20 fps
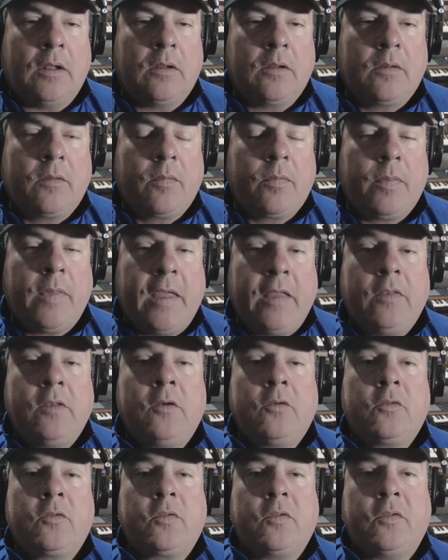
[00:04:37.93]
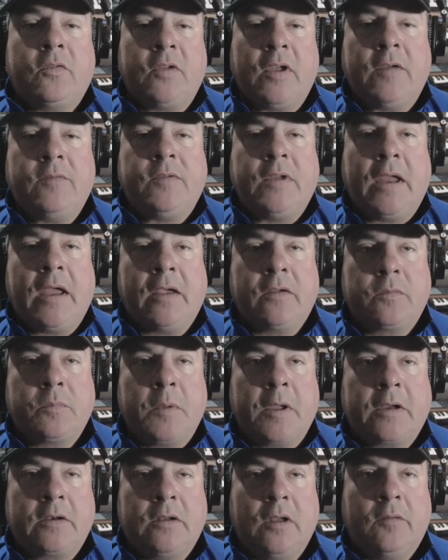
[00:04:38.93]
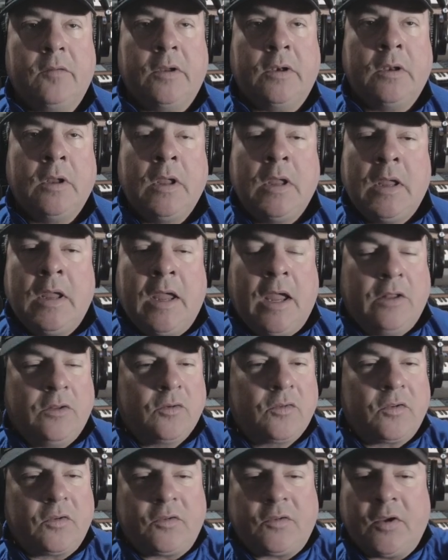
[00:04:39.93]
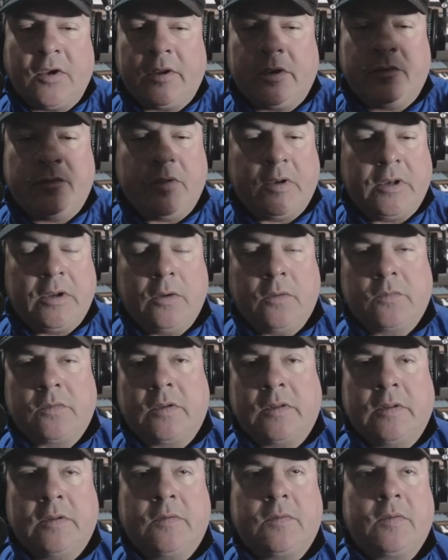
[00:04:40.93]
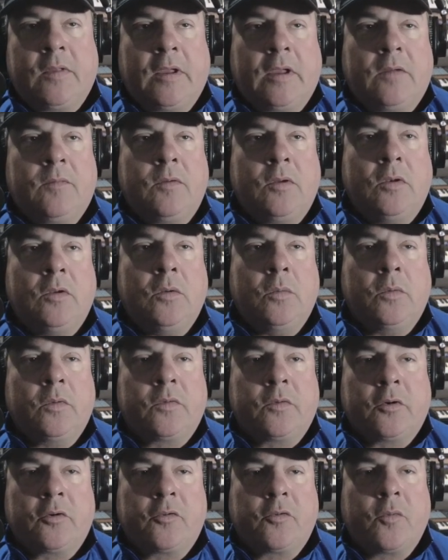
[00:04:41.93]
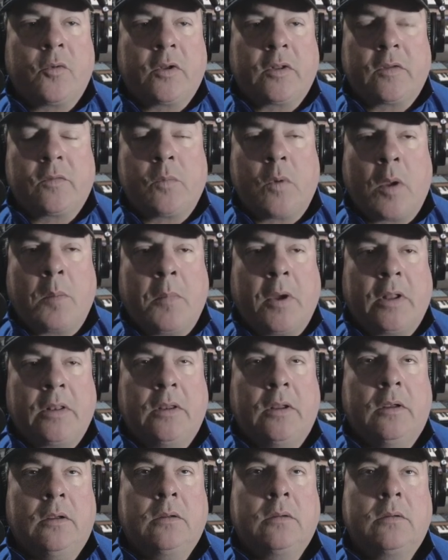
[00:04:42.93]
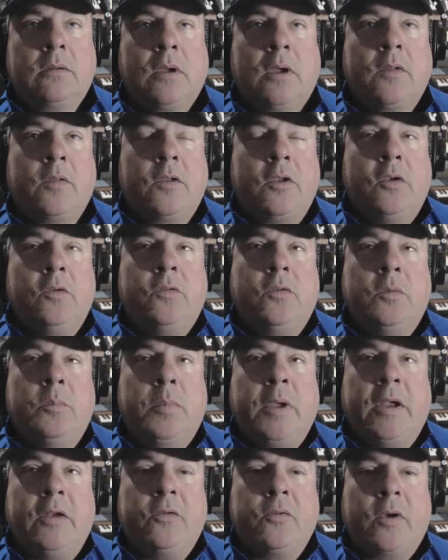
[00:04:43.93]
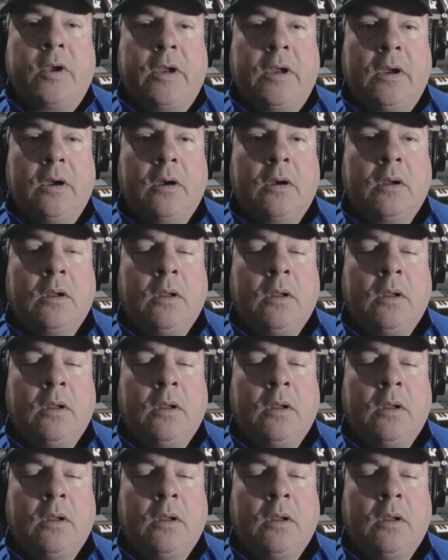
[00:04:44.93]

Then there's the safety aspect of it, and there's a ton of videos on this thing if you do a search for it. That's why I'm on the YouTube page right here.